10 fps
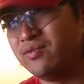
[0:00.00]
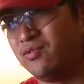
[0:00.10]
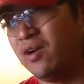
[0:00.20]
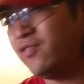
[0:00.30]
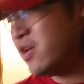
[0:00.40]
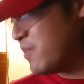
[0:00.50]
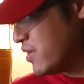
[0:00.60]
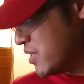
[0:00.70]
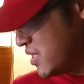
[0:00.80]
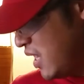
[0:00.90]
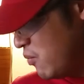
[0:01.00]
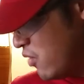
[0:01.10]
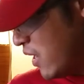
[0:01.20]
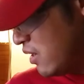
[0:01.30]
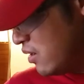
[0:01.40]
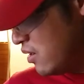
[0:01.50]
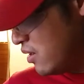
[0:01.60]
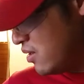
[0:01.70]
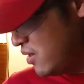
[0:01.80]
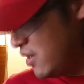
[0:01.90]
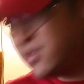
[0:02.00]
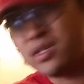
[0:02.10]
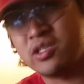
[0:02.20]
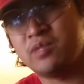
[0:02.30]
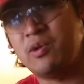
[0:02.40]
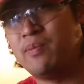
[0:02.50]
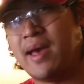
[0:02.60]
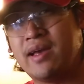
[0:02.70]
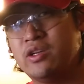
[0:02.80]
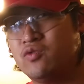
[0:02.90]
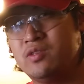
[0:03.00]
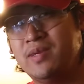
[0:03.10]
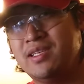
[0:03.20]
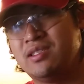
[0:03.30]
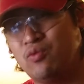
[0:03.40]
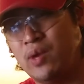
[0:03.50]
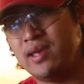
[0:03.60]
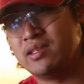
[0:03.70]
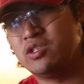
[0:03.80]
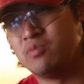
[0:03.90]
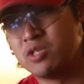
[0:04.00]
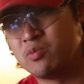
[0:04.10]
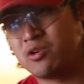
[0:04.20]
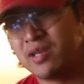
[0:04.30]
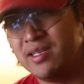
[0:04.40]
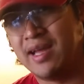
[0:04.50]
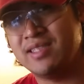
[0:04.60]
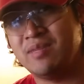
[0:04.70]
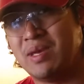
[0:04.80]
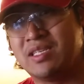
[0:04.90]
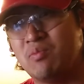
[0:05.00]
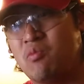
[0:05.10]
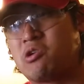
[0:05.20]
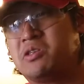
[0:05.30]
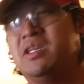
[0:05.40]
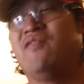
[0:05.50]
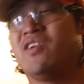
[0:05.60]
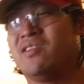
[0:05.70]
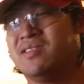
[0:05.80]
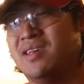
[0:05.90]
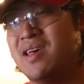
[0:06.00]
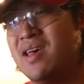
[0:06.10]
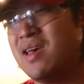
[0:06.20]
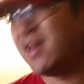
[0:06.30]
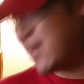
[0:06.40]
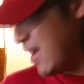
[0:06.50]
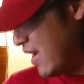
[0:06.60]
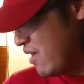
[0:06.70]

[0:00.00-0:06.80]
roughly about the same weight in such a small package, which means the weight is so much more condensed and makes it more difficult to get